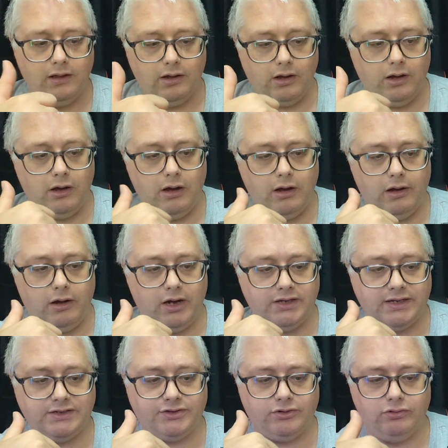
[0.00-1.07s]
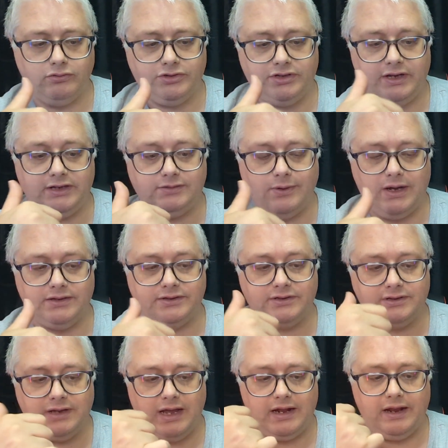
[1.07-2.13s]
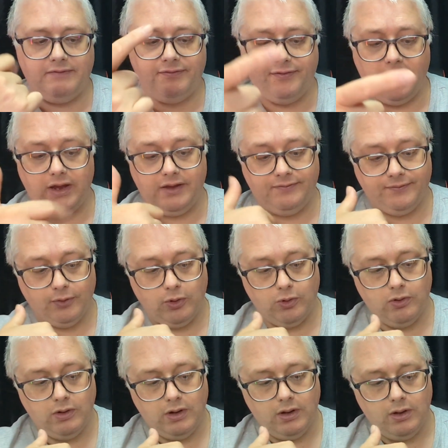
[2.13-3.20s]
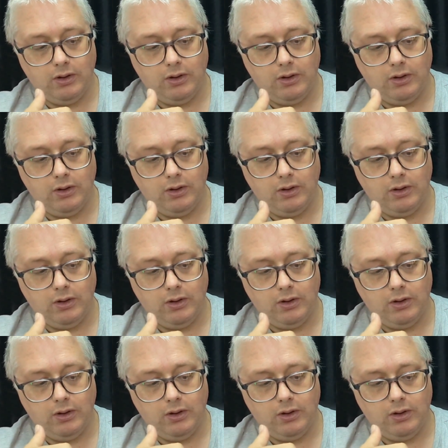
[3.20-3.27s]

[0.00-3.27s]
are identical to these ones, and then 34